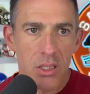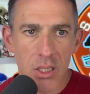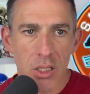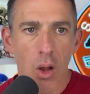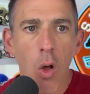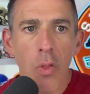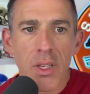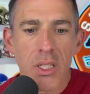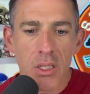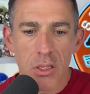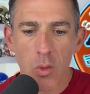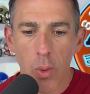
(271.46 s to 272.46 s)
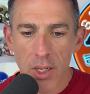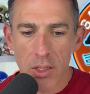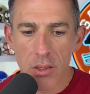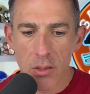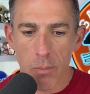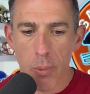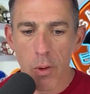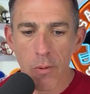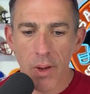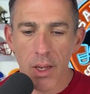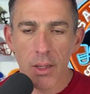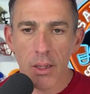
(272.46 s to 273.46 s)
all these situations are
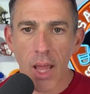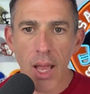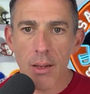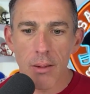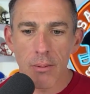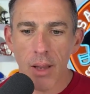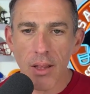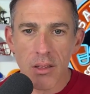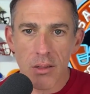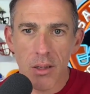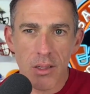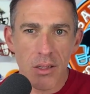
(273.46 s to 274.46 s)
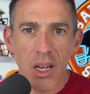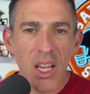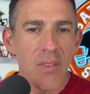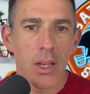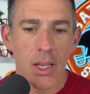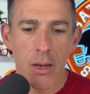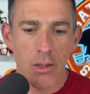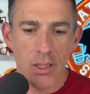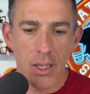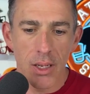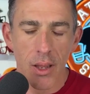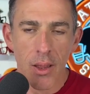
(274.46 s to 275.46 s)
proving that's not even a
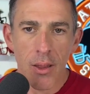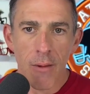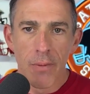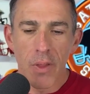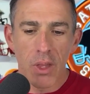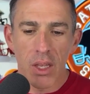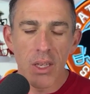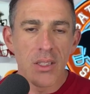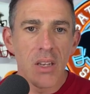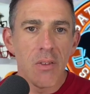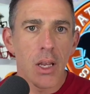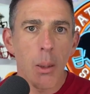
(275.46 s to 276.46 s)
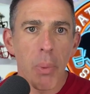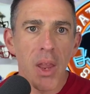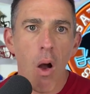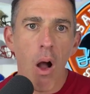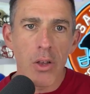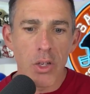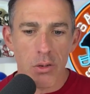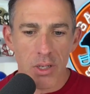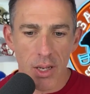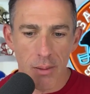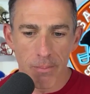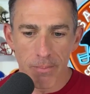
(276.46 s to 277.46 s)
guarantee that the kid's even going to be on your
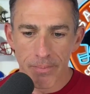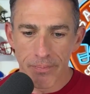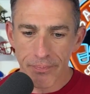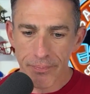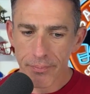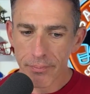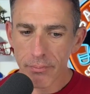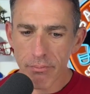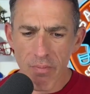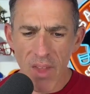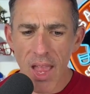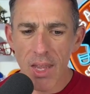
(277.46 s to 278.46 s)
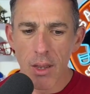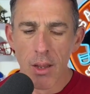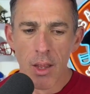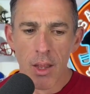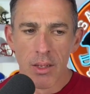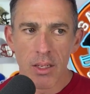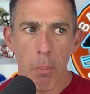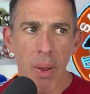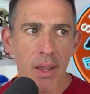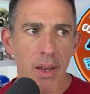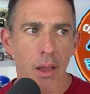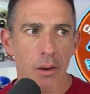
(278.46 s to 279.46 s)
team. And
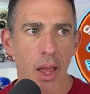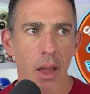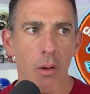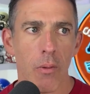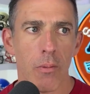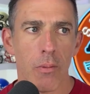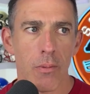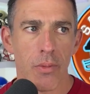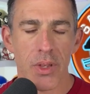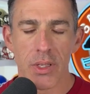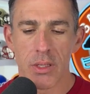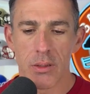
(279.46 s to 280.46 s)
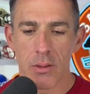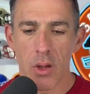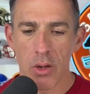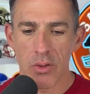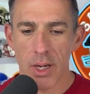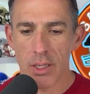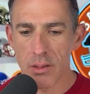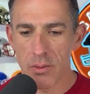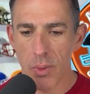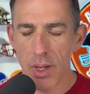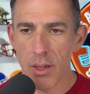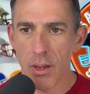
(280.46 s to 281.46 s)
depending on how this contract
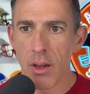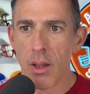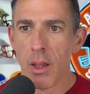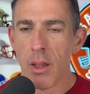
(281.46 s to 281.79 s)
is written,